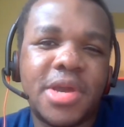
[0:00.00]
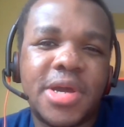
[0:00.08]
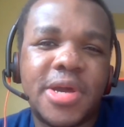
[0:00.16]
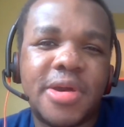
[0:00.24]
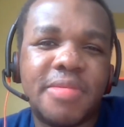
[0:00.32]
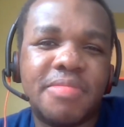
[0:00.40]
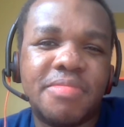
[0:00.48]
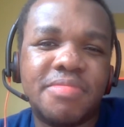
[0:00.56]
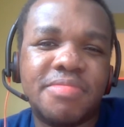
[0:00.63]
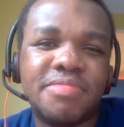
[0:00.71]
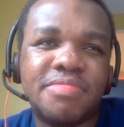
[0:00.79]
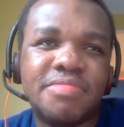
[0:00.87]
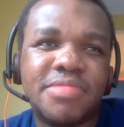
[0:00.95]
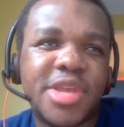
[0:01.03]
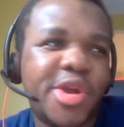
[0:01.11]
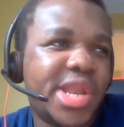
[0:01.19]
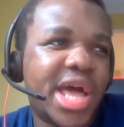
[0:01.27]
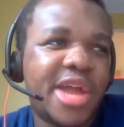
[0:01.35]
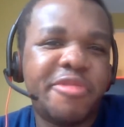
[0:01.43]
um,
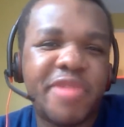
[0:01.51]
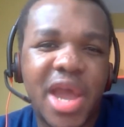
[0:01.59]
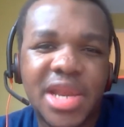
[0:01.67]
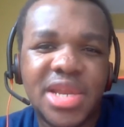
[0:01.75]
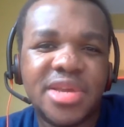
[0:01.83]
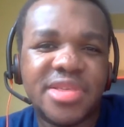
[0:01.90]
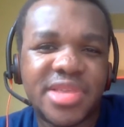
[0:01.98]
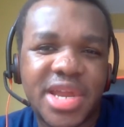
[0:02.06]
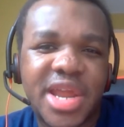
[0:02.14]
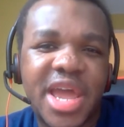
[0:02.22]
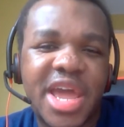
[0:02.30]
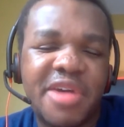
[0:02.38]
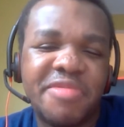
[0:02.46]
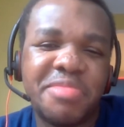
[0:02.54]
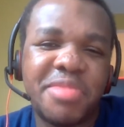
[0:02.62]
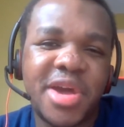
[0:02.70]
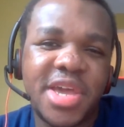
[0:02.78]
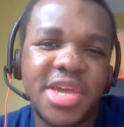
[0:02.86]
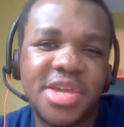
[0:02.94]
there are a lot of ideas that I have in
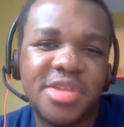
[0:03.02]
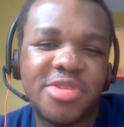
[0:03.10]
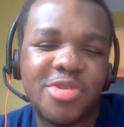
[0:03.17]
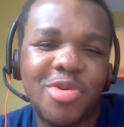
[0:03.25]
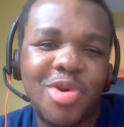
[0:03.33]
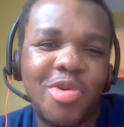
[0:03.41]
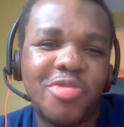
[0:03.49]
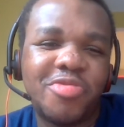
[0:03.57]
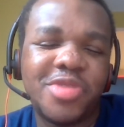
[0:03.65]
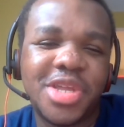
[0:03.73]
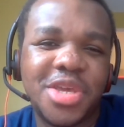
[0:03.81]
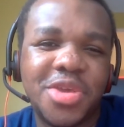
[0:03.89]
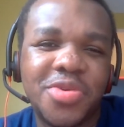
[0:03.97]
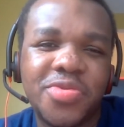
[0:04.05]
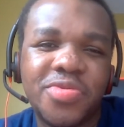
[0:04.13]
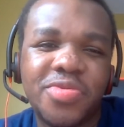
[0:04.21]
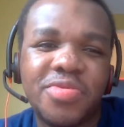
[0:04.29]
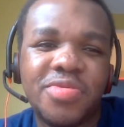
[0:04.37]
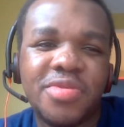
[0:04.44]
my head. So hopefully
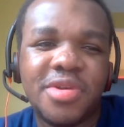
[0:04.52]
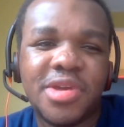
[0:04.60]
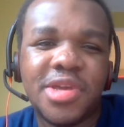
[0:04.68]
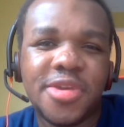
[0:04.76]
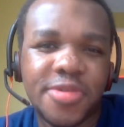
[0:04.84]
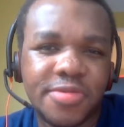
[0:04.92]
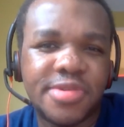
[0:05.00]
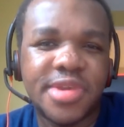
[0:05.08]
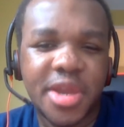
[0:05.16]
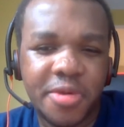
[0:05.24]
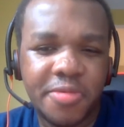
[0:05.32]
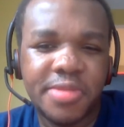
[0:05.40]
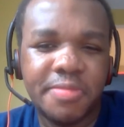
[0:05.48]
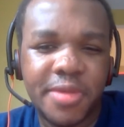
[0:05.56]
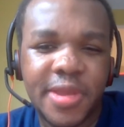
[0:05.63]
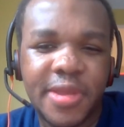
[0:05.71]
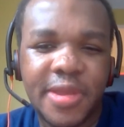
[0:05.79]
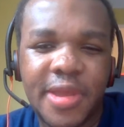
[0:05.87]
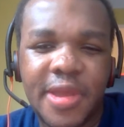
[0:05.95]
you stick with
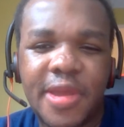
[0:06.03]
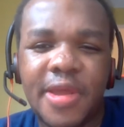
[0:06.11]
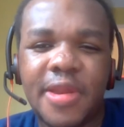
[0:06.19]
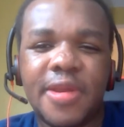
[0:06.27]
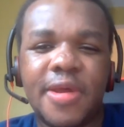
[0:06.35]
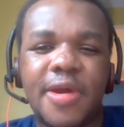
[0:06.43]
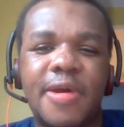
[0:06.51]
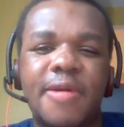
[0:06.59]
me, and